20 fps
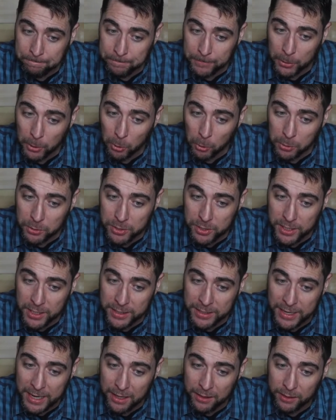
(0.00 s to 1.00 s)
The Lord sent
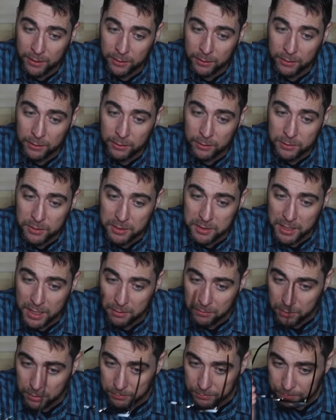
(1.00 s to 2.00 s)
Nathan to
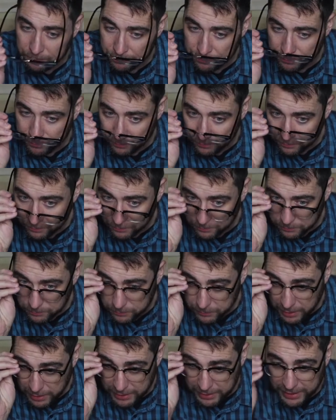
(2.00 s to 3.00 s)
David,
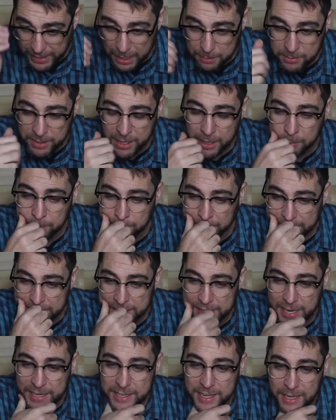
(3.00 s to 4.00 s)
and he came to him and
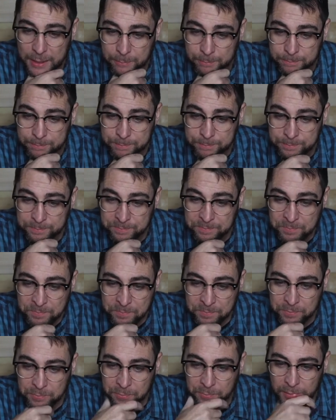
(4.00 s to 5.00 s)
said to him,
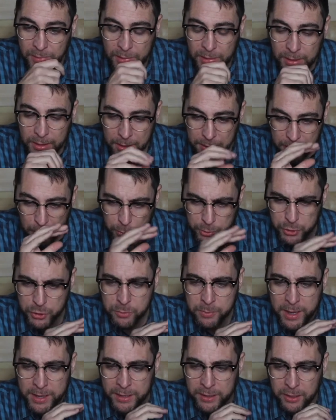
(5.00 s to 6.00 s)
there were
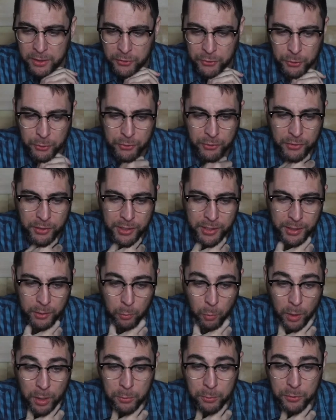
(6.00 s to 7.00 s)
two men in a certain city.
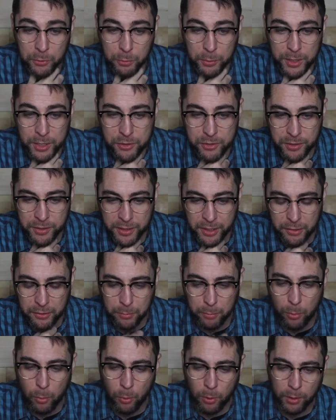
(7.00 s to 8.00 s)
One was rich and the other
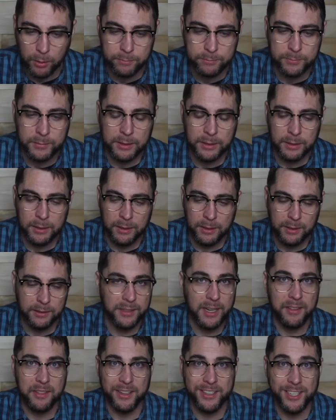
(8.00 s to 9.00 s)
poor.
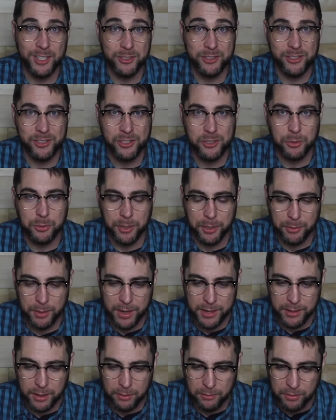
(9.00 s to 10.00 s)
Nathan tells the story,
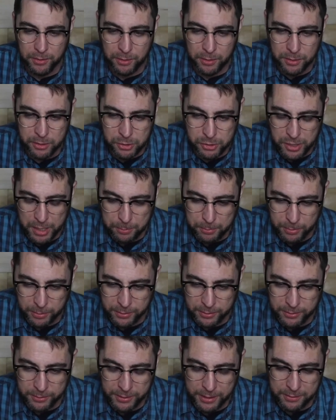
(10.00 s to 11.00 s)
right, of the
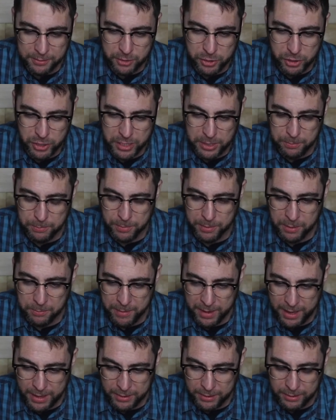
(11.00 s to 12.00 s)
shepherd and the sheep and the
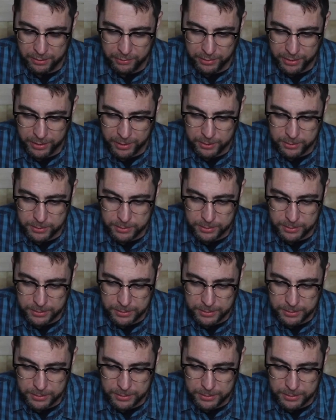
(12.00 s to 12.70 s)
man and everything else.